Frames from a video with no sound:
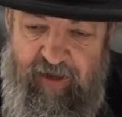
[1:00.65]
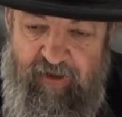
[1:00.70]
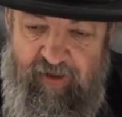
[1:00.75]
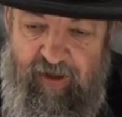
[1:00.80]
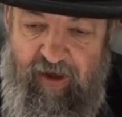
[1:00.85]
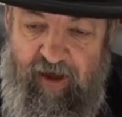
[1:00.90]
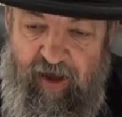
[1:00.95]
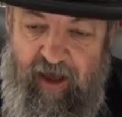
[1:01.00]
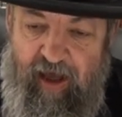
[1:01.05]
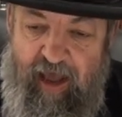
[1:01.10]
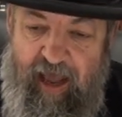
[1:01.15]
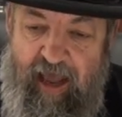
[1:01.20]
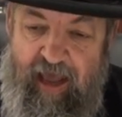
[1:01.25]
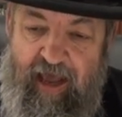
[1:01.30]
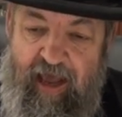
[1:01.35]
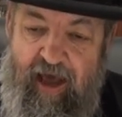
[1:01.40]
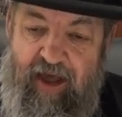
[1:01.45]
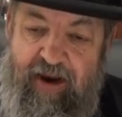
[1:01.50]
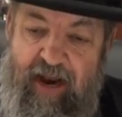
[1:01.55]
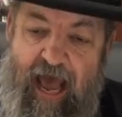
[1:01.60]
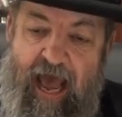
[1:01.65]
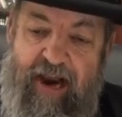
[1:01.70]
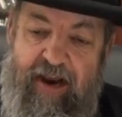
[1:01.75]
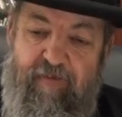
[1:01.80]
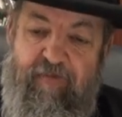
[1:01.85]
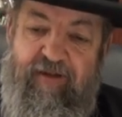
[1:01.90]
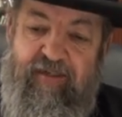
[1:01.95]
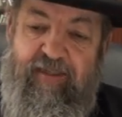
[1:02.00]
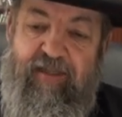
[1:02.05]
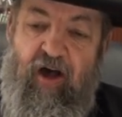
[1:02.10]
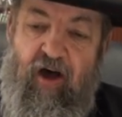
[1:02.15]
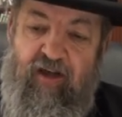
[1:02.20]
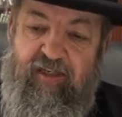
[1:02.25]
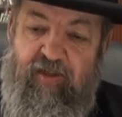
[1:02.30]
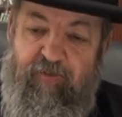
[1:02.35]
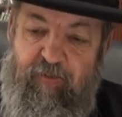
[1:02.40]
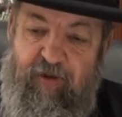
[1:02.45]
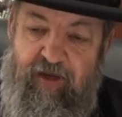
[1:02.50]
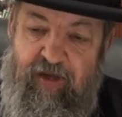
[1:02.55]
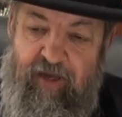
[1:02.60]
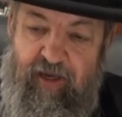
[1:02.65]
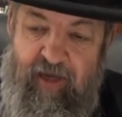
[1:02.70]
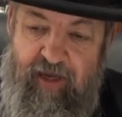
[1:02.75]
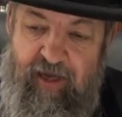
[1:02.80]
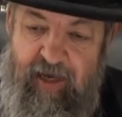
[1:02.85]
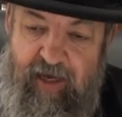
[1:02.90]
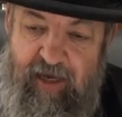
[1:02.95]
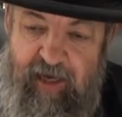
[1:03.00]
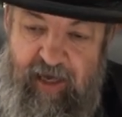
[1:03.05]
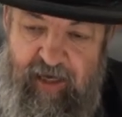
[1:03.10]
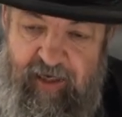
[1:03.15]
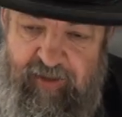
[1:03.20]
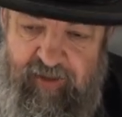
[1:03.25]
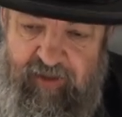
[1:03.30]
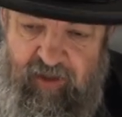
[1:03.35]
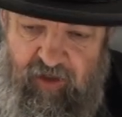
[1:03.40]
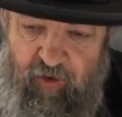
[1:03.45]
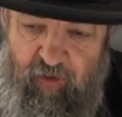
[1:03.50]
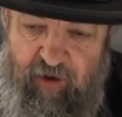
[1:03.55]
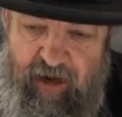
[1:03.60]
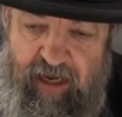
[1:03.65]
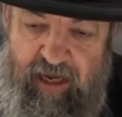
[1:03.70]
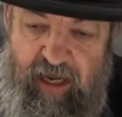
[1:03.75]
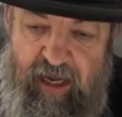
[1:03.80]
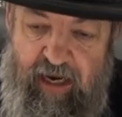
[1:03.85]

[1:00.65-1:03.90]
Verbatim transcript: The, a anonymous husband is doing